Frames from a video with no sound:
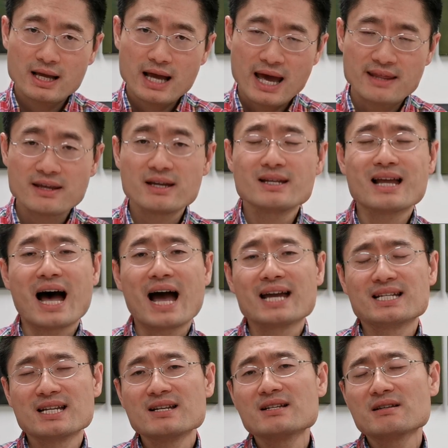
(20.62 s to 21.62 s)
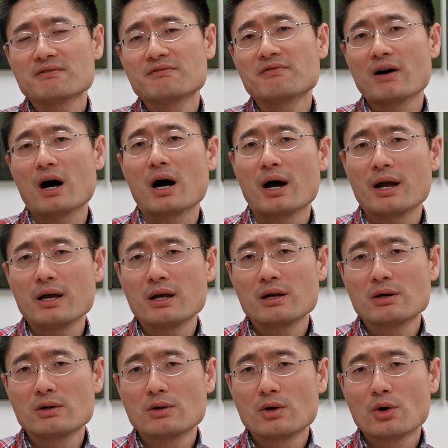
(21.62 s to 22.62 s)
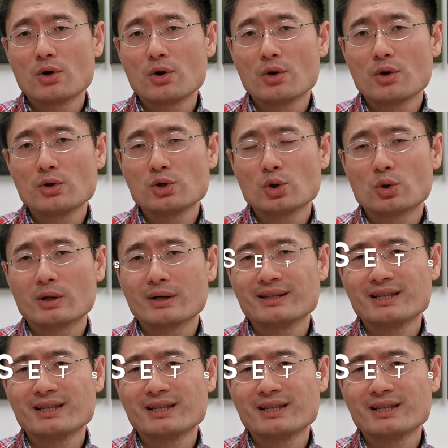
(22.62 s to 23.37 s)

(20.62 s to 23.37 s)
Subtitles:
and then identify your